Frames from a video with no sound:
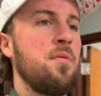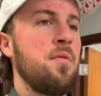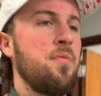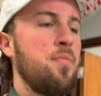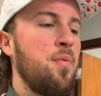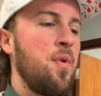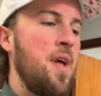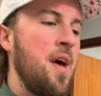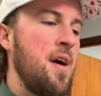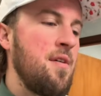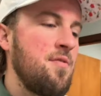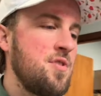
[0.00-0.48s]

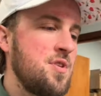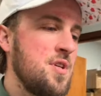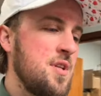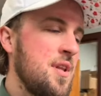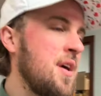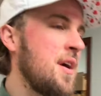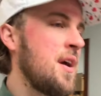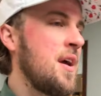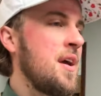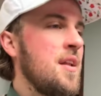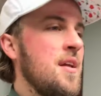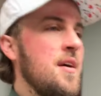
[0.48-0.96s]
We've been averaging
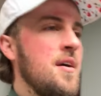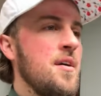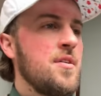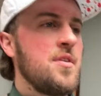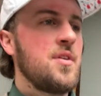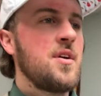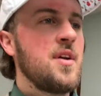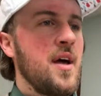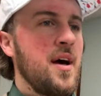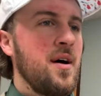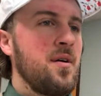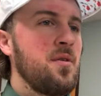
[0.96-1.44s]
like eight
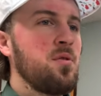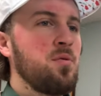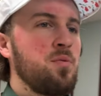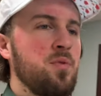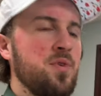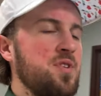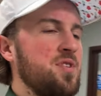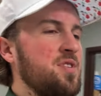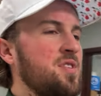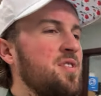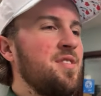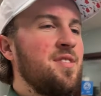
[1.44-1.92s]
hundred an hour,
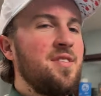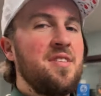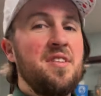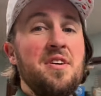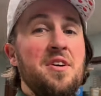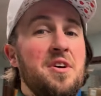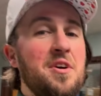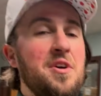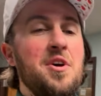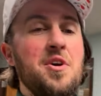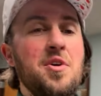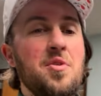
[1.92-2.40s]
which
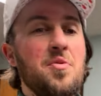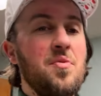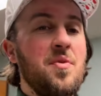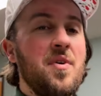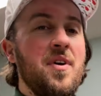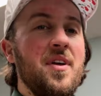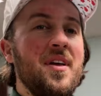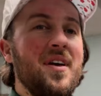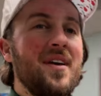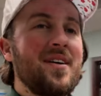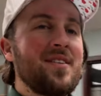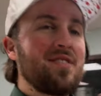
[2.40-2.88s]

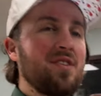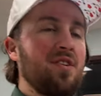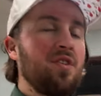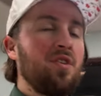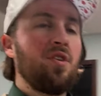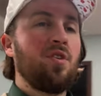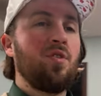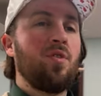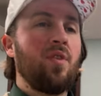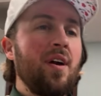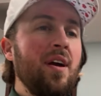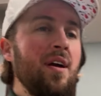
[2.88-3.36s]
really
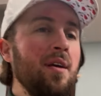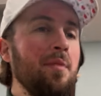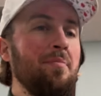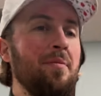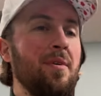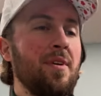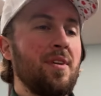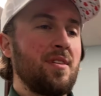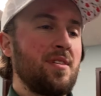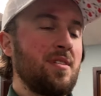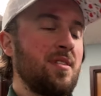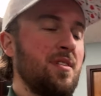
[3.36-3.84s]
isn't great,
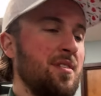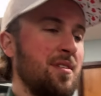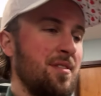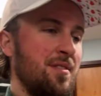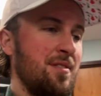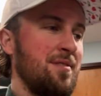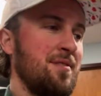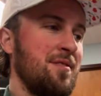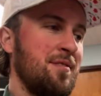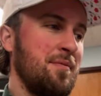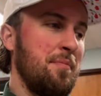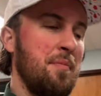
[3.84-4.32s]
but it's
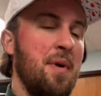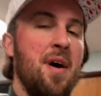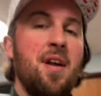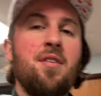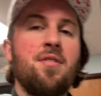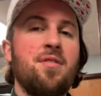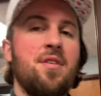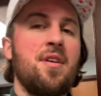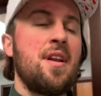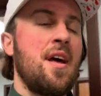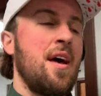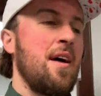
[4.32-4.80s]

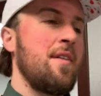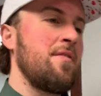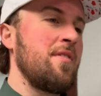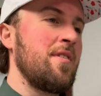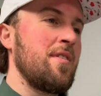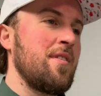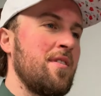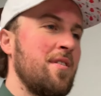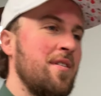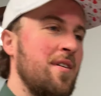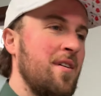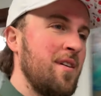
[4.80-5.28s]
better than
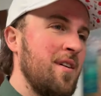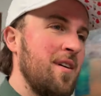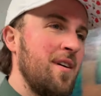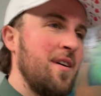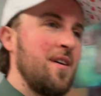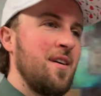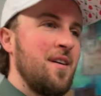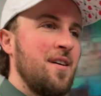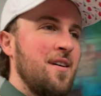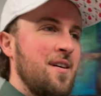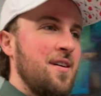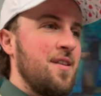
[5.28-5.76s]
having,
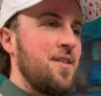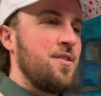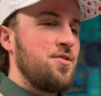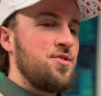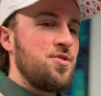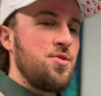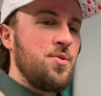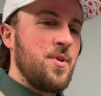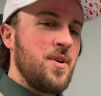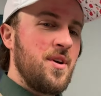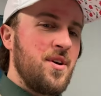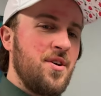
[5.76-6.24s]
you know,
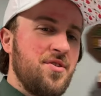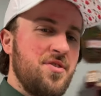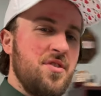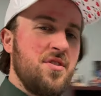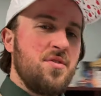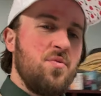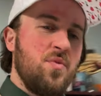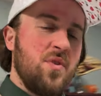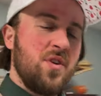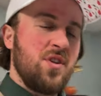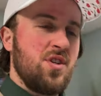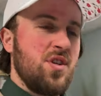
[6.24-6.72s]
two adults
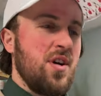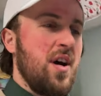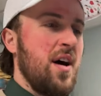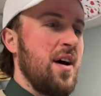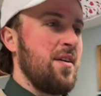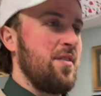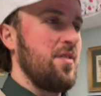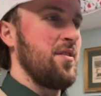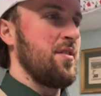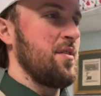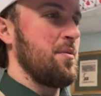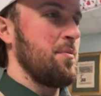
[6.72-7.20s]
and one
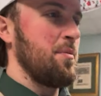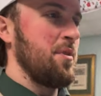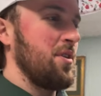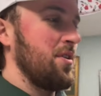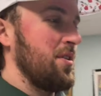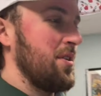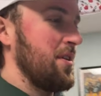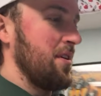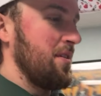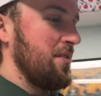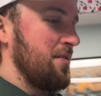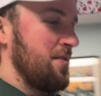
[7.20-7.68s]
child in the
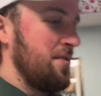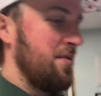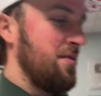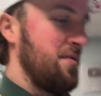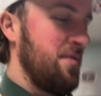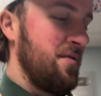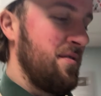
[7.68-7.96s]
building.